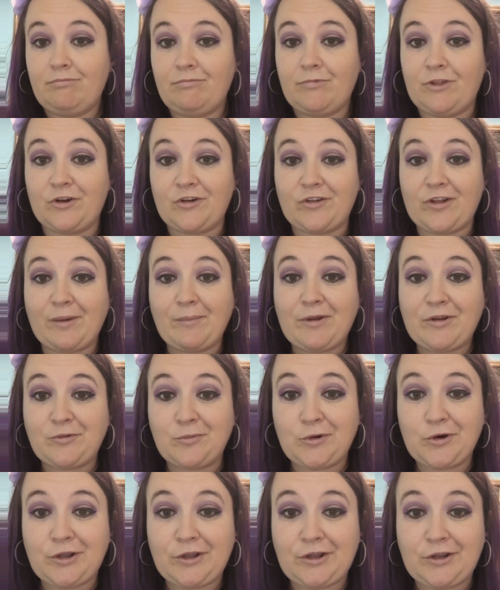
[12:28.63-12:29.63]
There's not much
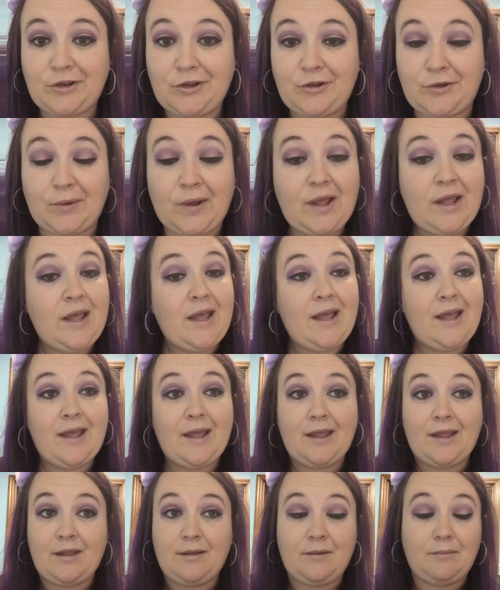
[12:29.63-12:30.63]
more you can do.
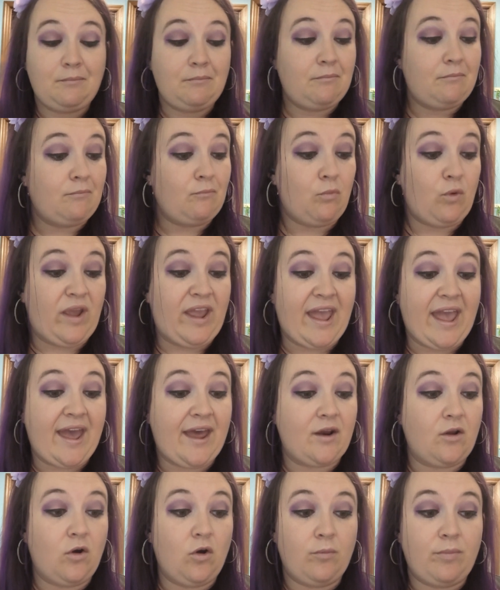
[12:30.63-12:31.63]
We
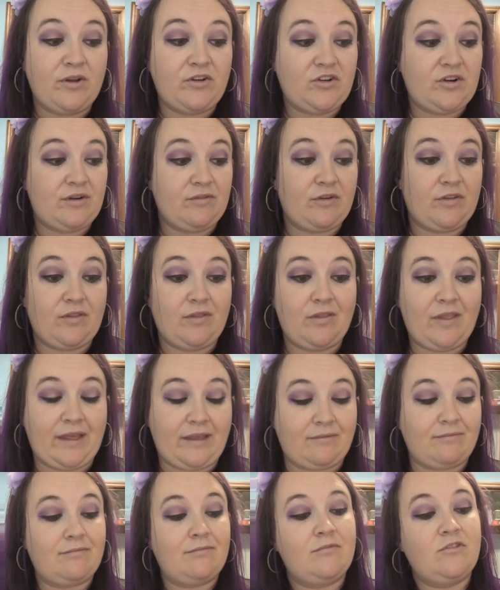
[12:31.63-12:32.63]
add a whole bunch of different, like
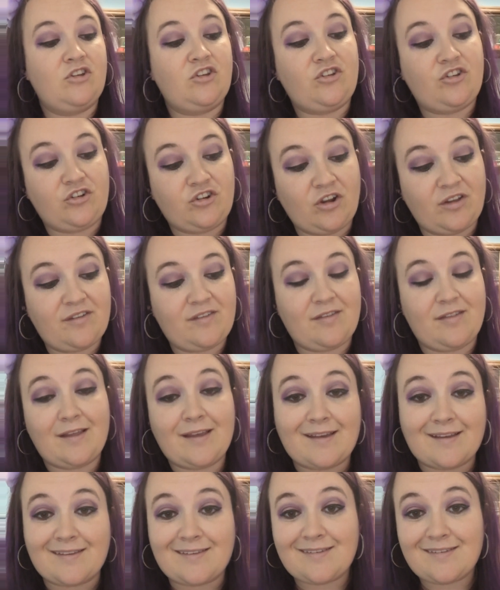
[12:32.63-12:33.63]
just
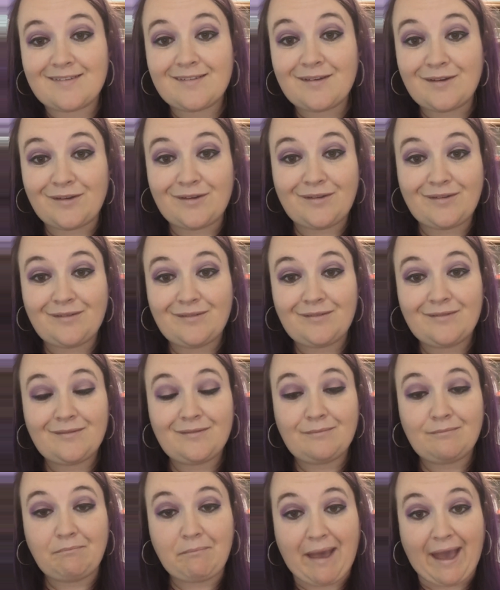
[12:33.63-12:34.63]
this
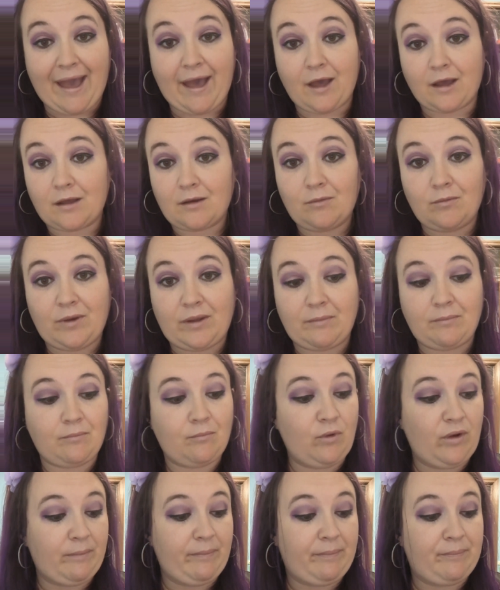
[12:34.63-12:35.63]
pack, we
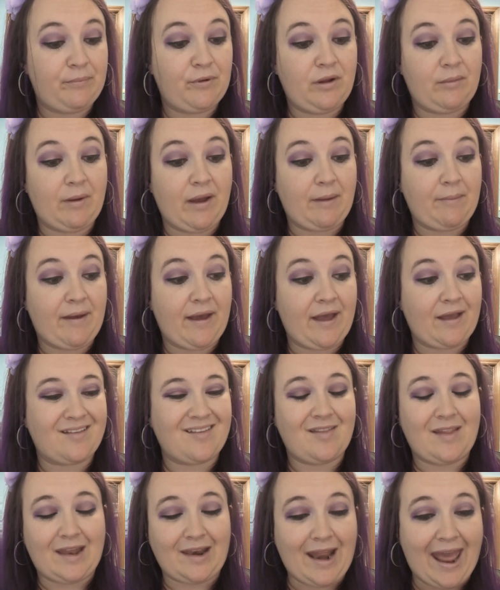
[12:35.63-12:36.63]
pre-buy packs
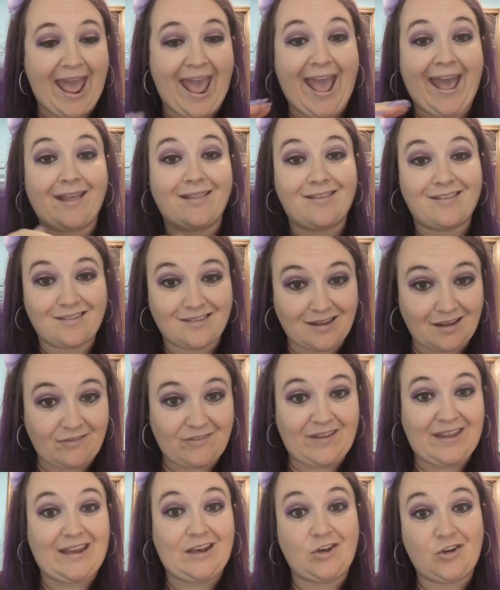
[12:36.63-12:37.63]
and then add stuff
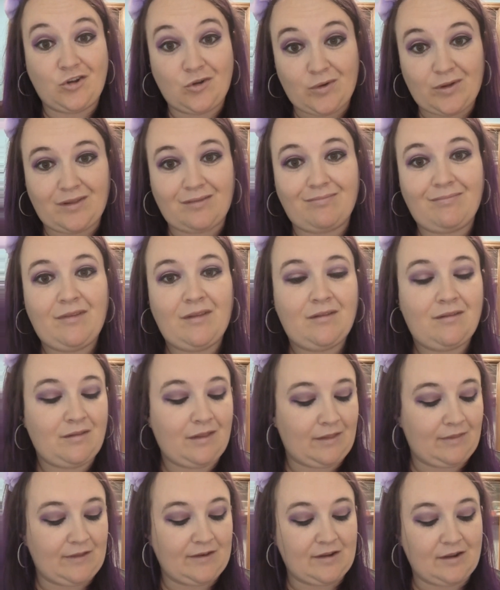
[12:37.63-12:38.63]
into it.
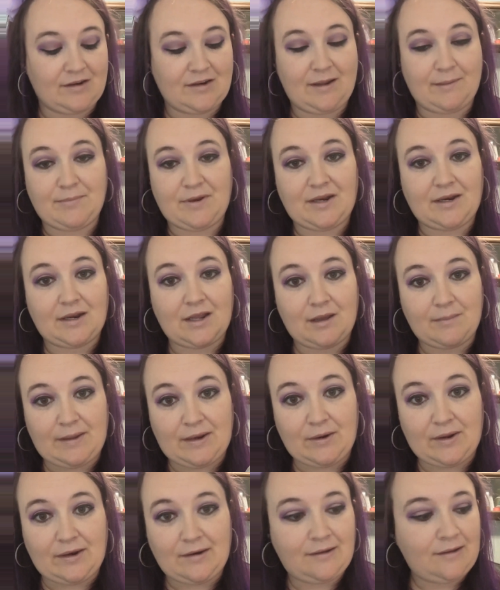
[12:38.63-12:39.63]
Like the duct tape didn't come
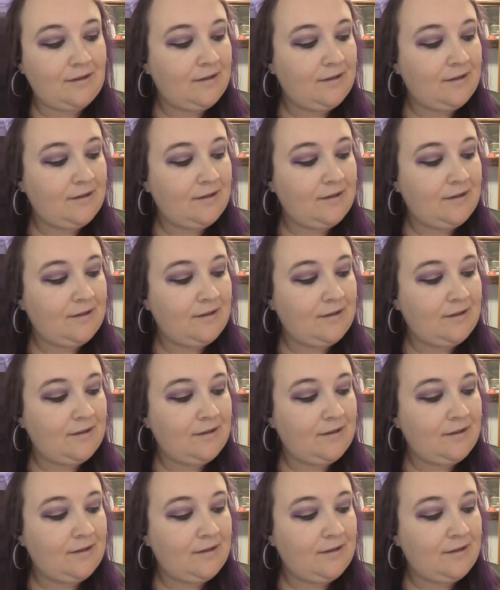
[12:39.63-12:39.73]
in it.